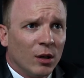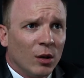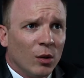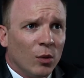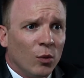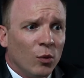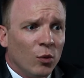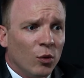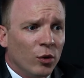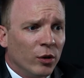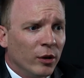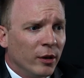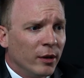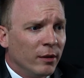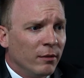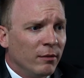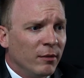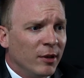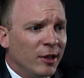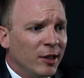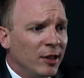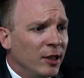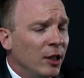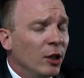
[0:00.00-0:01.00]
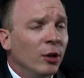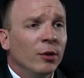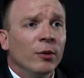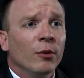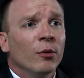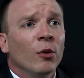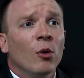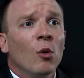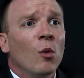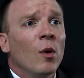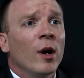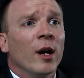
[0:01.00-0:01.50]
would steer you
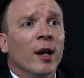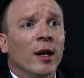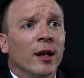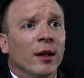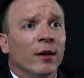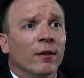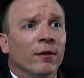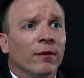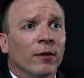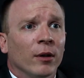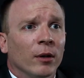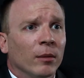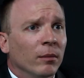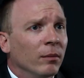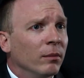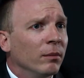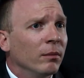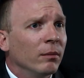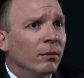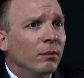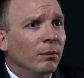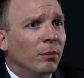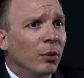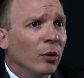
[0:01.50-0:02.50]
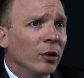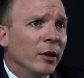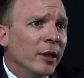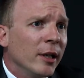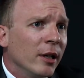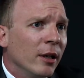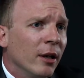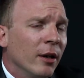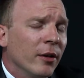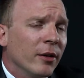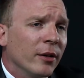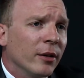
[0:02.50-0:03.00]
away from
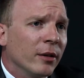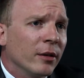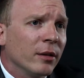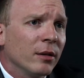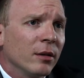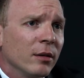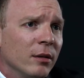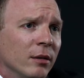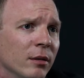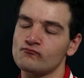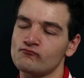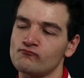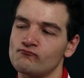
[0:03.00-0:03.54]
bullying others?